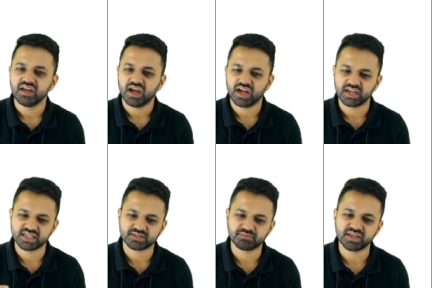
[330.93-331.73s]
and
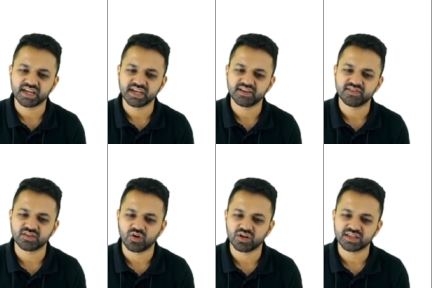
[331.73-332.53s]
just be ready with
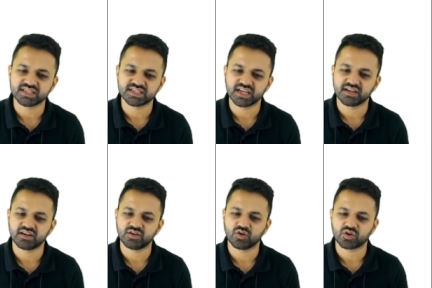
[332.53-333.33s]
all these data uh,
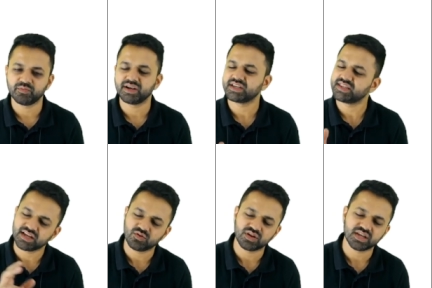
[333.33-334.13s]
document then
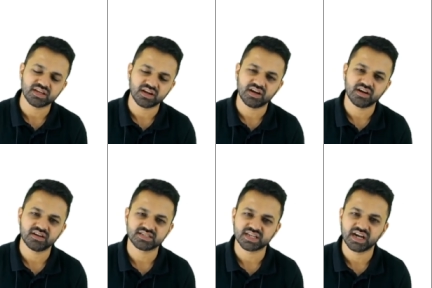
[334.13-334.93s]
only uh,
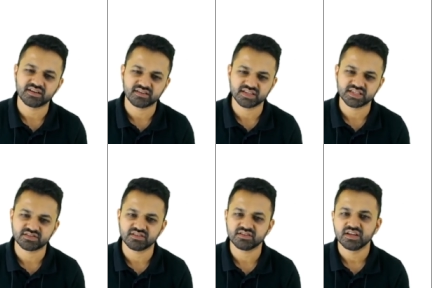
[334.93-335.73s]
start
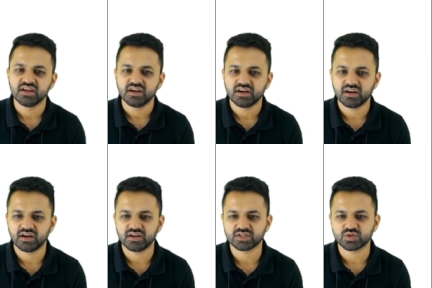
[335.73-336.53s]
register.
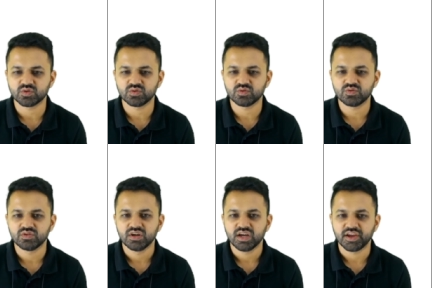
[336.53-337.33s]
Uh, so
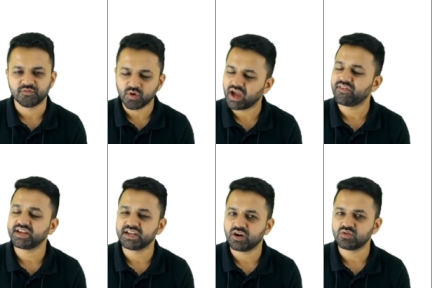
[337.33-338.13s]
if you have any
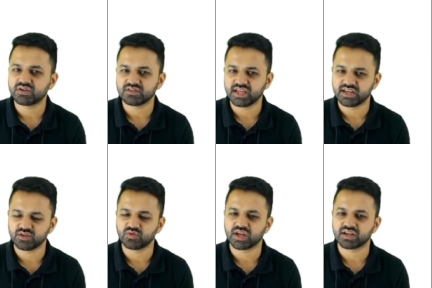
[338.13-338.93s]
doubt then
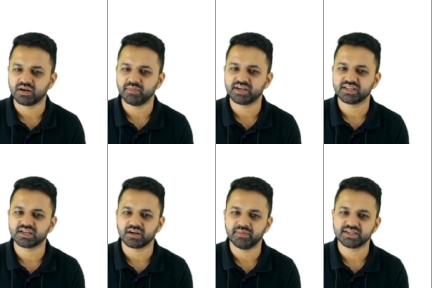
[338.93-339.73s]
you can comment in the
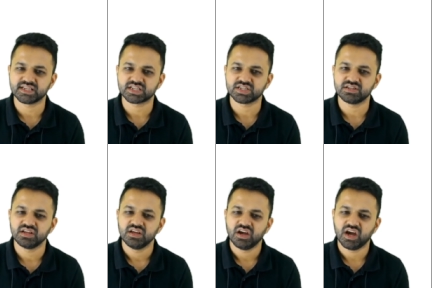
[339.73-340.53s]
comment section
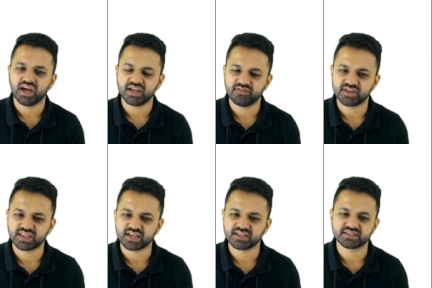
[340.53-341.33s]
and
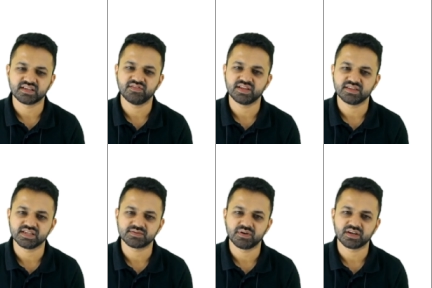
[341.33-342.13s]
everything is given in
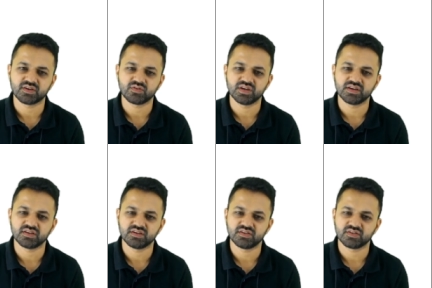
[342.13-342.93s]
this particular
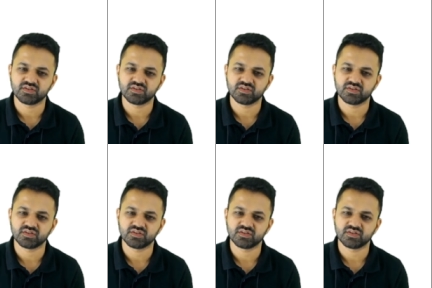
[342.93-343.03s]
uh,